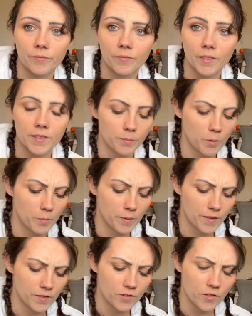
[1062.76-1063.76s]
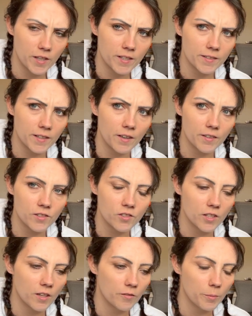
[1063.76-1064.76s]
It's probably the straightest character she
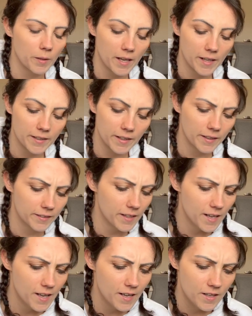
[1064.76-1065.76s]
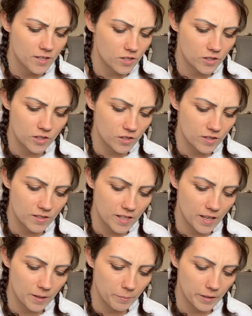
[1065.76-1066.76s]
ever played, and she just,
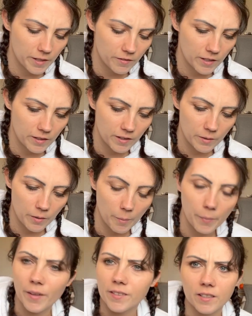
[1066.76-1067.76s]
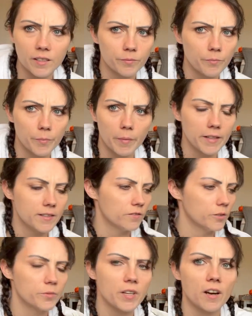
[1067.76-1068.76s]
played it really, really well. But it's an amazing
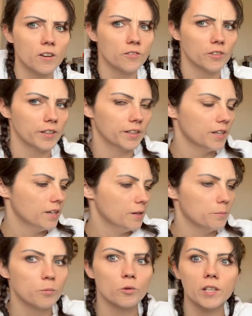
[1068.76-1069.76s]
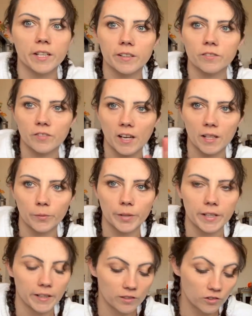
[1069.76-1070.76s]
film, terrifying, brilliant for
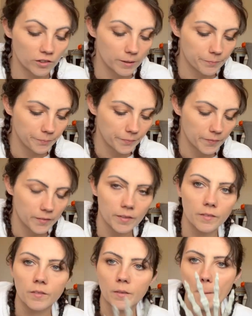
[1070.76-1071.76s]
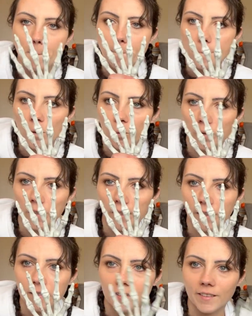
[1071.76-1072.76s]
Halloween actually. Bone
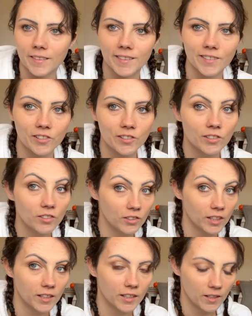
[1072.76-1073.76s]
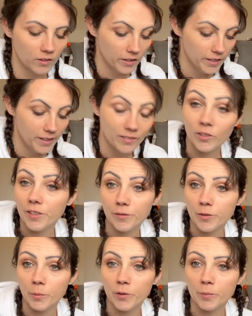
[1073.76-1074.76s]
Collector. Check it out. I'm not even
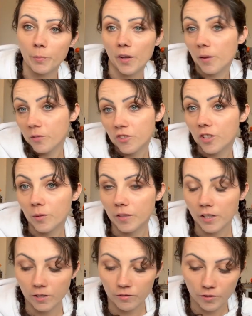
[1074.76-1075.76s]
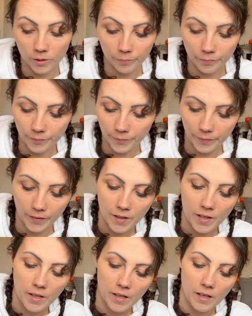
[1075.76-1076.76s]
sponsored by them. It's genuinely a good film.
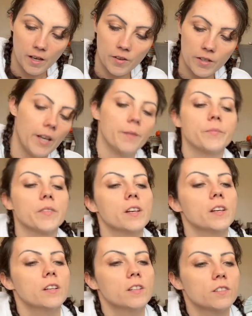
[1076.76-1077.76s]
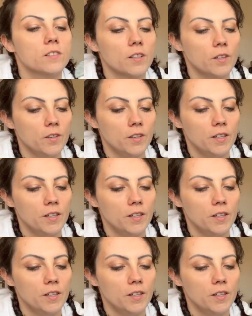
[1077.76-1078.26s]
Okay, so